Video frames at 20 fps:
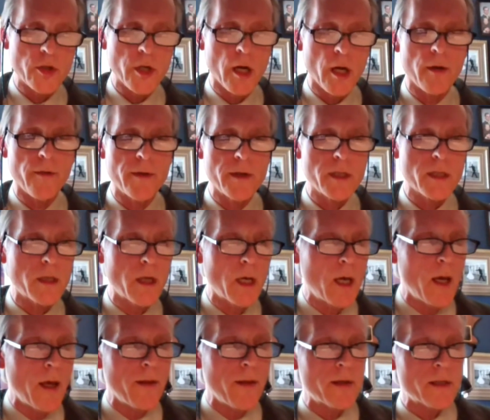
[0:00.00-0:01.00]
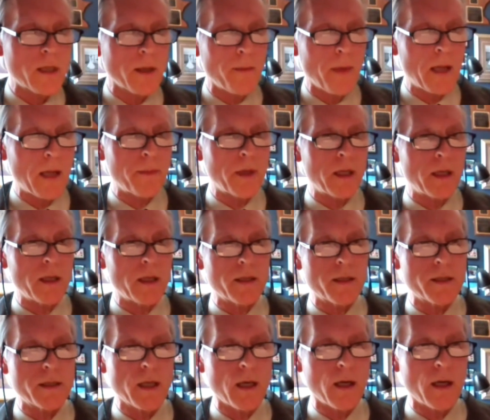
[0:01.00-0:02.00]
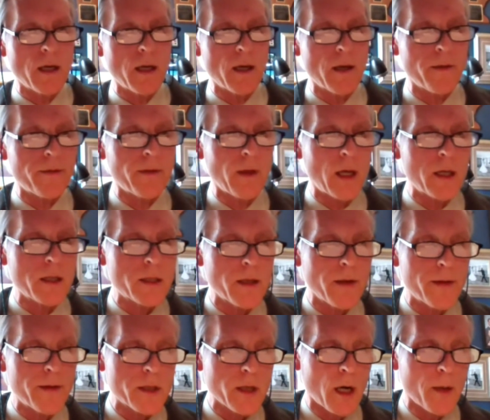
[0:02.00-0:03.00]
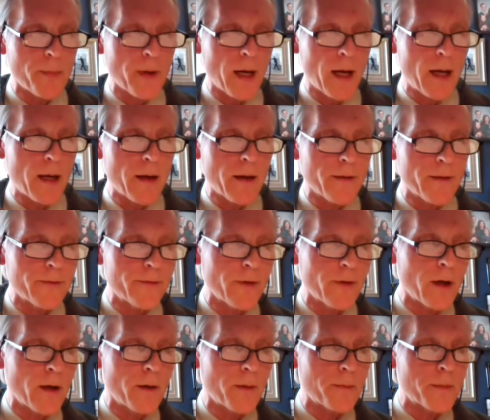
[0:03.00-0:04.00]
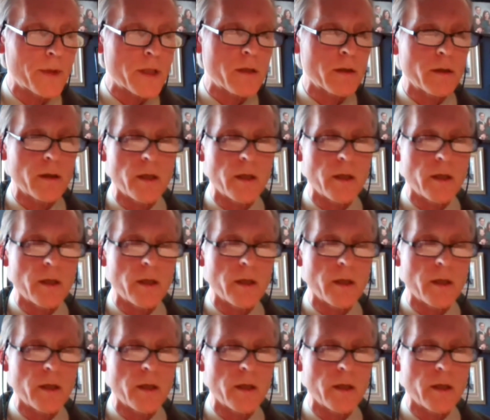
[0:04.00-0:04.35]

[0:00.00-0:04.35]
Chair. This amendment is thanks to the sharp eye of Mr.